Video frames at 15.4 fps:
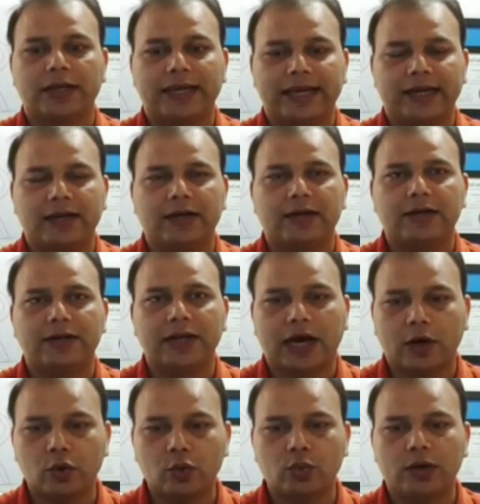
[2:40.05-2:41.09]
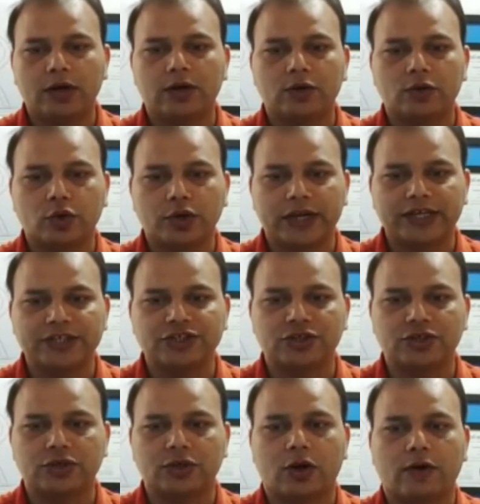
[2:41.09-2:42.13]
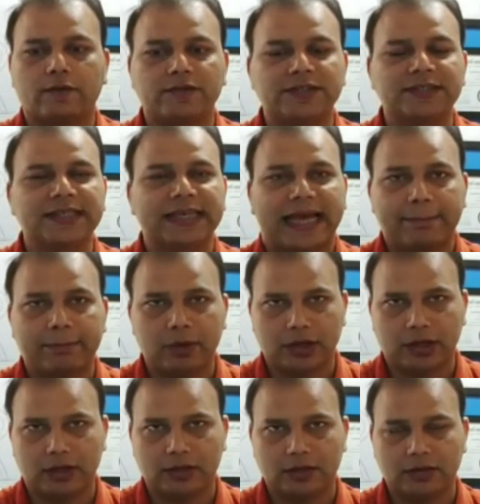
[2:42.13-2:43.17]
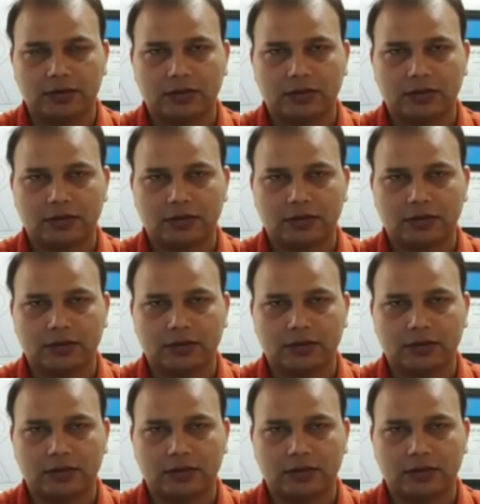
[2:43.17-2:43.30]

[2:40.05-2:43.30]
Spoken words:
in downward rotation of the scapula?